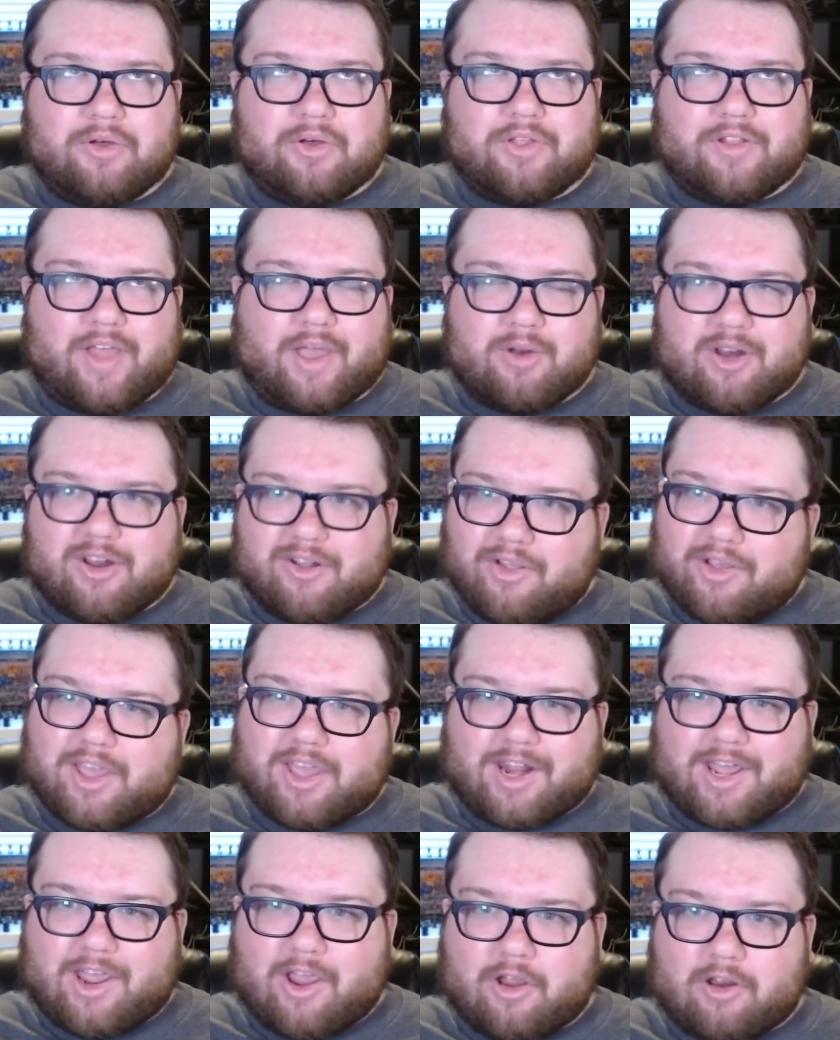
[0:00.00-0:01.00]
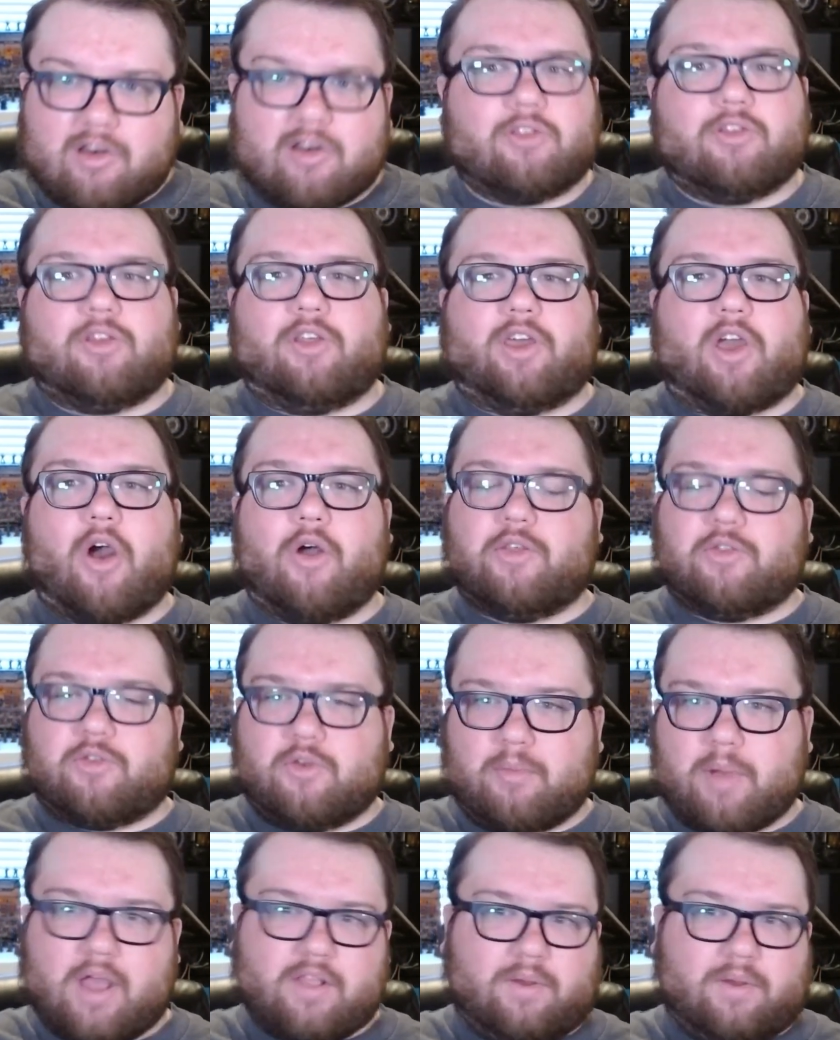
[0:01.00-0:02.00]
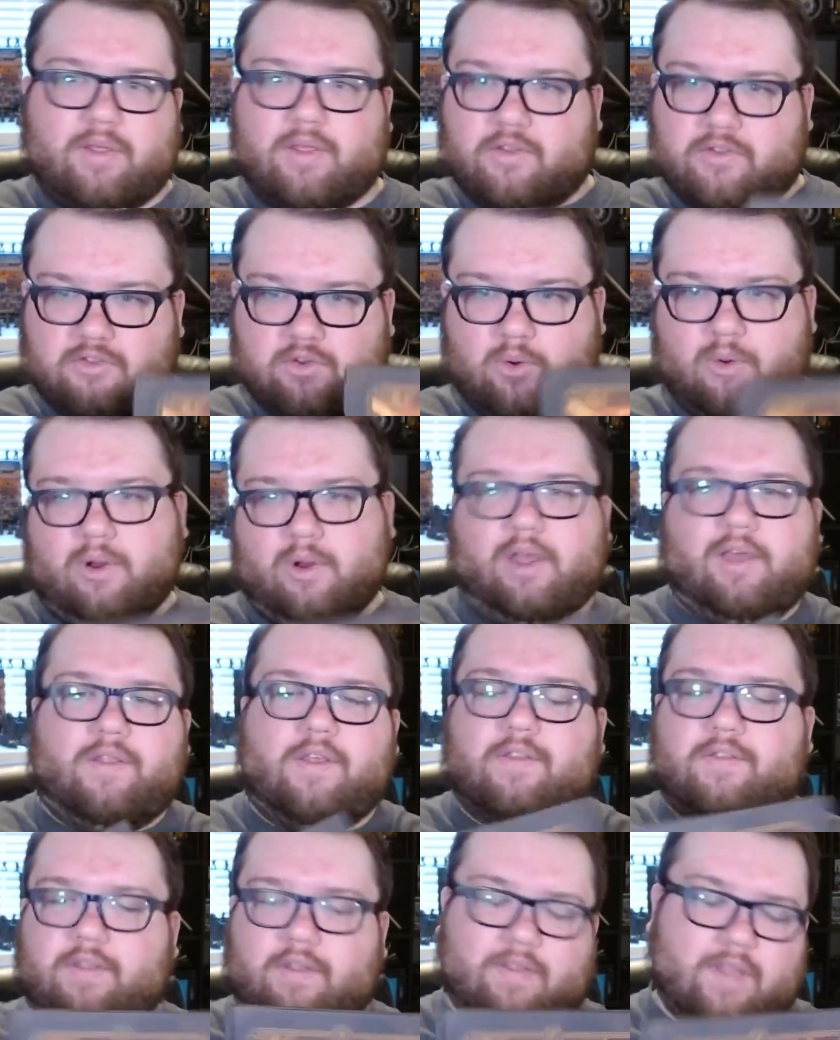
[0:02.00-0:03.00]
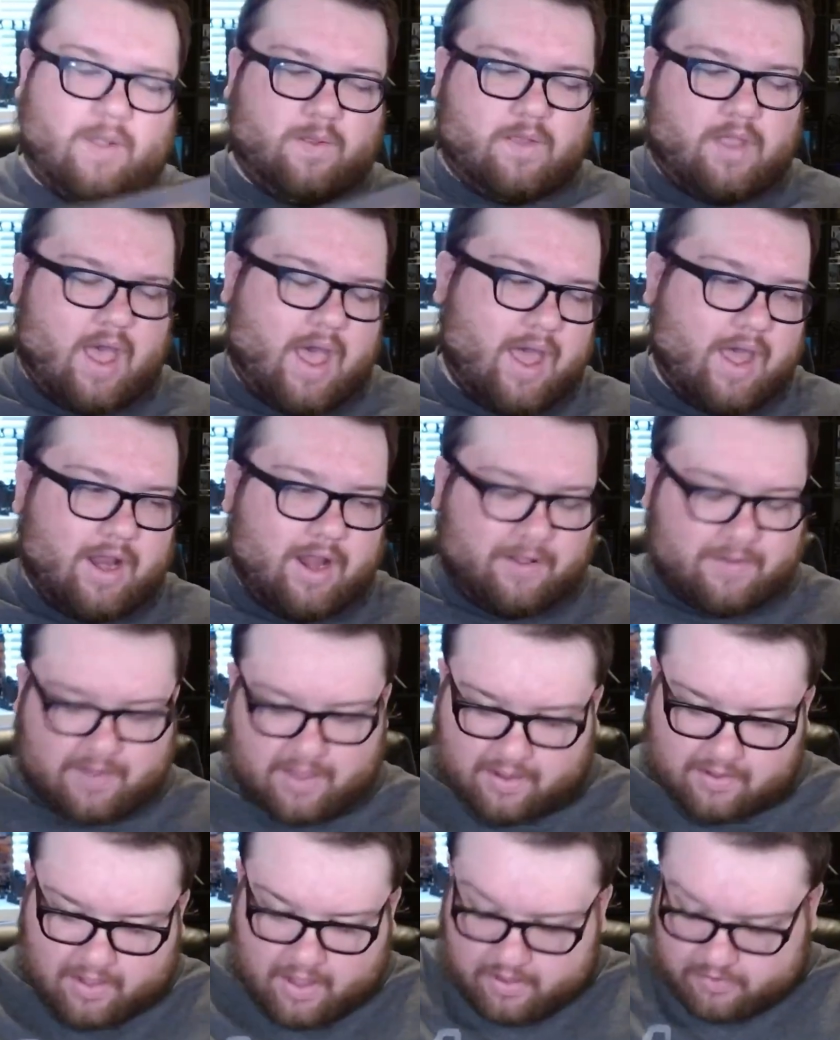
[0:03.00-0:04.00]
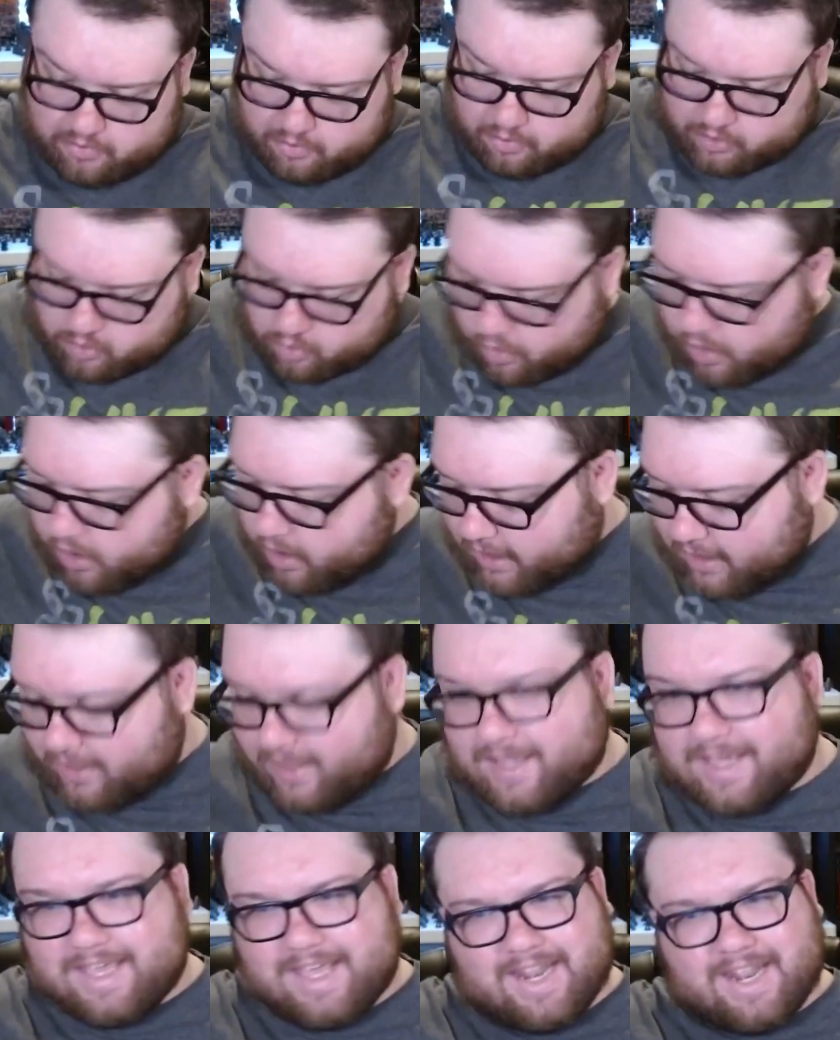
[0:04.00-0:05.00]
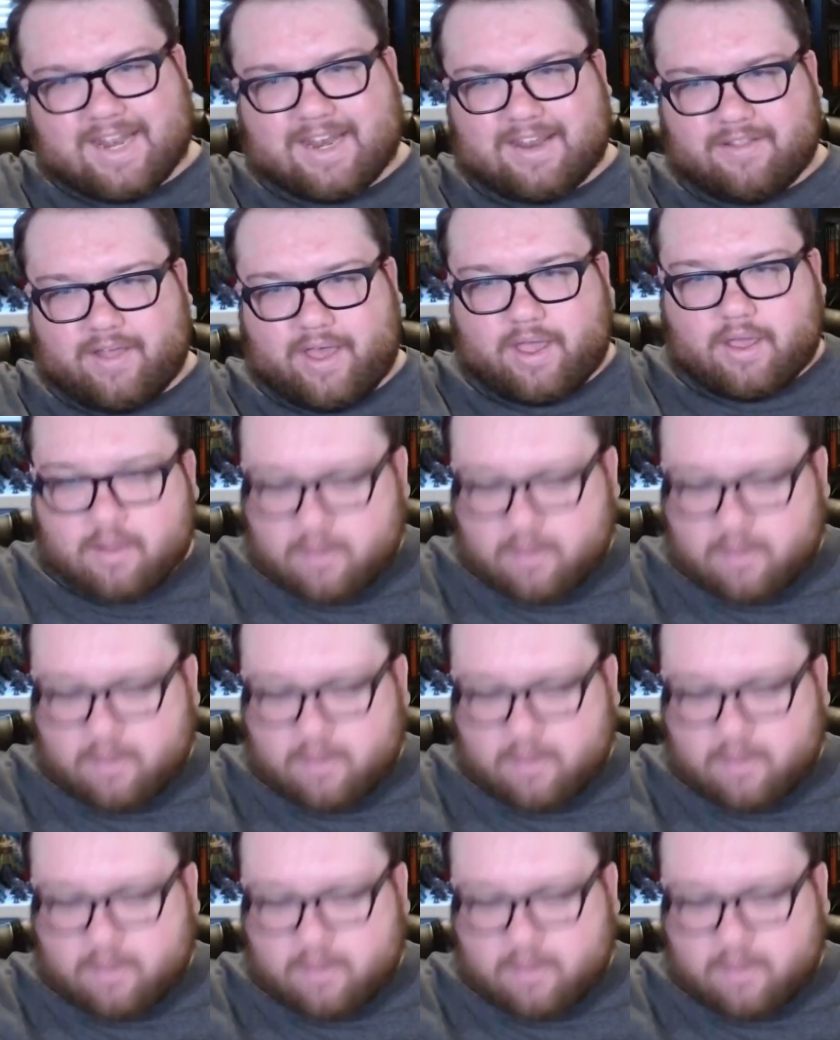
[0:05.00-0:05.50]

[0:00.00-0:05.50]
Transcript: And like when you're looking at a character, you're like, oh, this reminds me of this story and this and then that, and it's a really cool way to like get into like